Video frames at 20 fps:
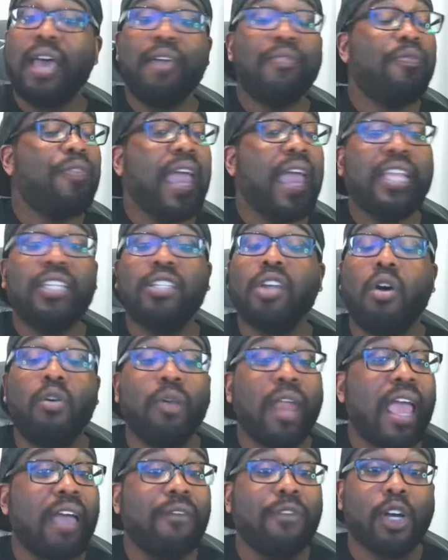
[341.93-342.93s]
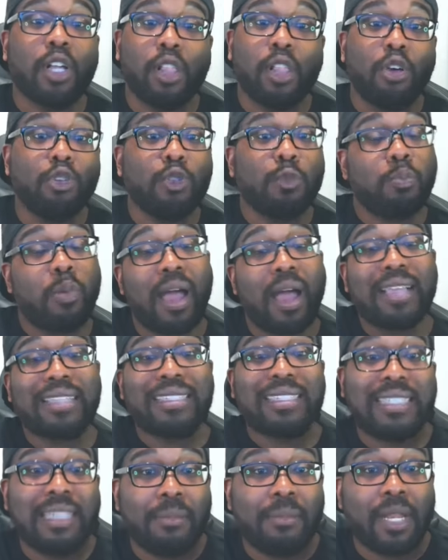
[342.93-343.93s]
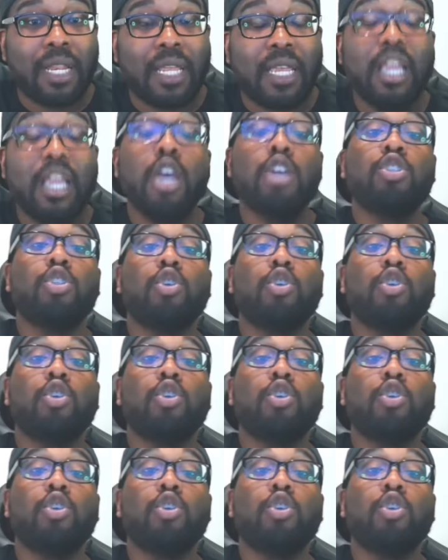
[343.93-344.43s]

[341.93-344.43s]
they don't have a close proximity